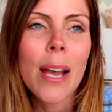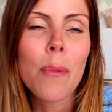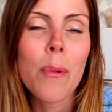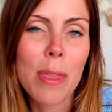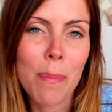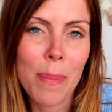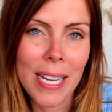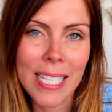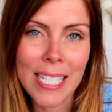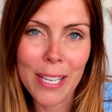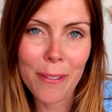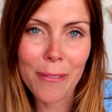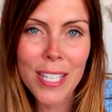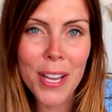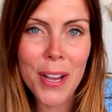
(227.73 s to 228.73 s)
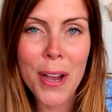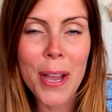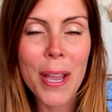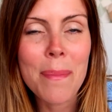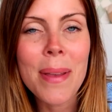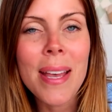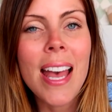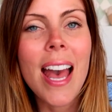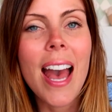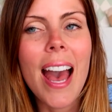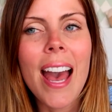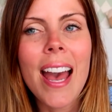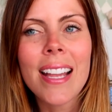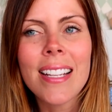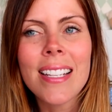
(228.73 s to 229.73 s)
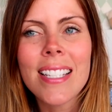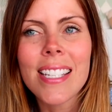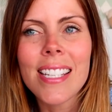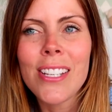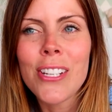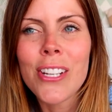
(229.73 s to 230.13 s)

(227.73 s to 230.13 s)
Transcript: with plenty of time. And you